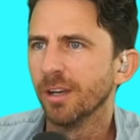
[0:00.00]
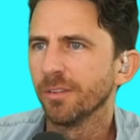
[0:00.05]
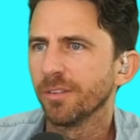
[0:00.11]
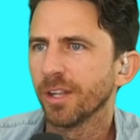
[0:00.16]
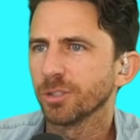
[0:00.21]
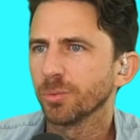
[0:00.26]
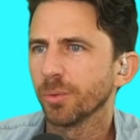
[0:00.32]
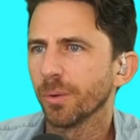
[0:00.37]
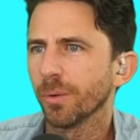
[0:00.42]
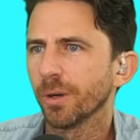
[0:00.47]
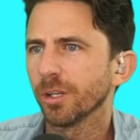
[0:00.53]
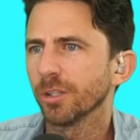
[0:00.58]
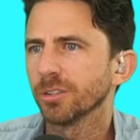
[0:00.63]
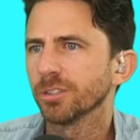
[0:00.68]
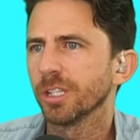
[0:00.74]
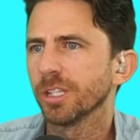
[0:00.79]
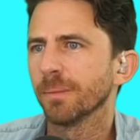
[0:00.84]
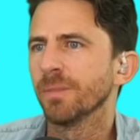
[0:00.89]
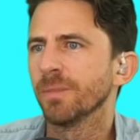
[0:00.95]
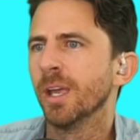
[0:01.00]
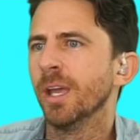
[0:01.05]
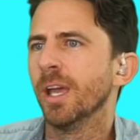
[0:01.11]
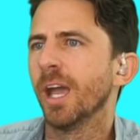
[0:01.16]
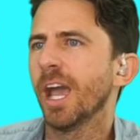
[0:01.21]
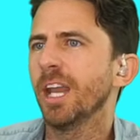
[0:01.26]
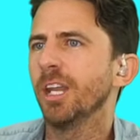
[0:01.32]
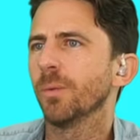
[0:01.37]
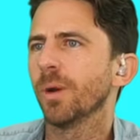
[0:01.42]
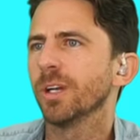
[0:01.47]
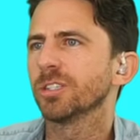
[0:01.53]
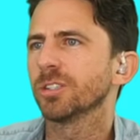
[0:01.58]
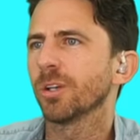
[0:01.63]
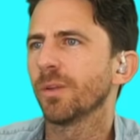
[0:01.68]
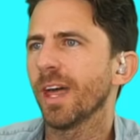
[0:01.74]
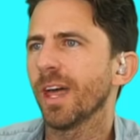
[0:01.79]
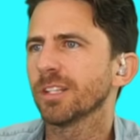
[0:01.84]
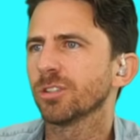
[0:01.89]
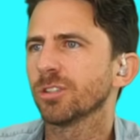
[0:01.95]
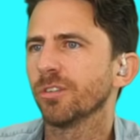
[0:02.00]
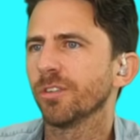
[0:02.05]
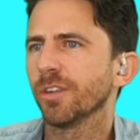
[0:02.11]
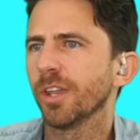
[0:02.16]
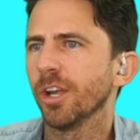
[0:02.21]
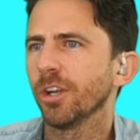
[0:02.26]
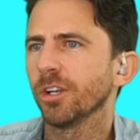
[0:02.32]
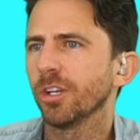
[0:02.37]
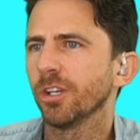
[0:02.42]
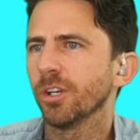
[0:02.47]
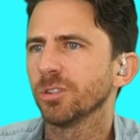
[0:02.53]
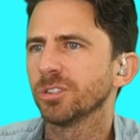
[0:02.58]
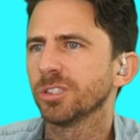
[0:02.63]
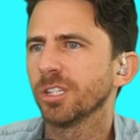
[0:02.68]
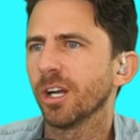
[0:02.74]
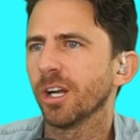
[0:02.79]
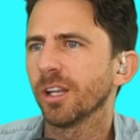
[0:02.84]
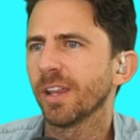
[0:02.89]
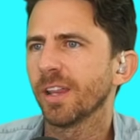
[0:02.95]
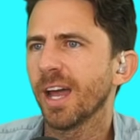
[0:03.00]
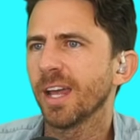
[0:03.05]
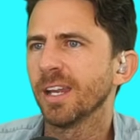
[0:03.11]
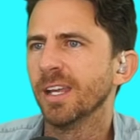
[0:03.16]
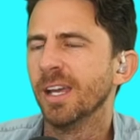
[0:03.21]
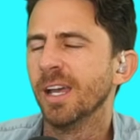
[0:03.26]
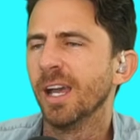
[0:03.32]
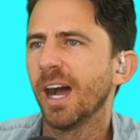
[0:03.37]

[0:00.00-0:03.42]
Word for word: That's where you want to go see it. Anyway, so that's over there. You can go see all of that.